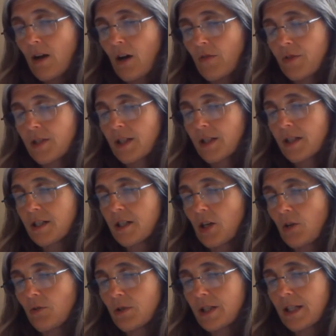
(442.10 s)
Obviously the
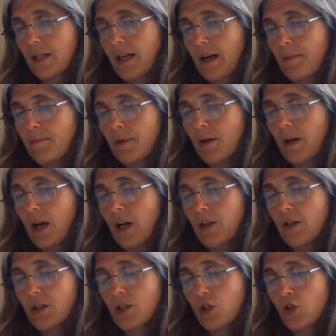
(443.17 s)
salt's an amber,
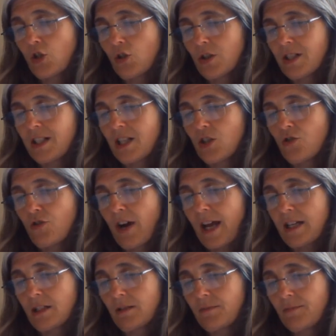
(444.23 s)
and the sugars is
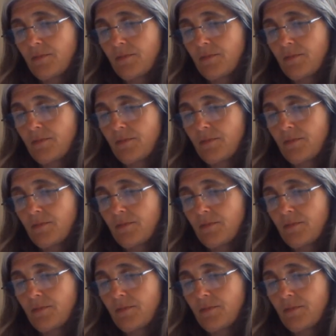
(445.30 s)
red.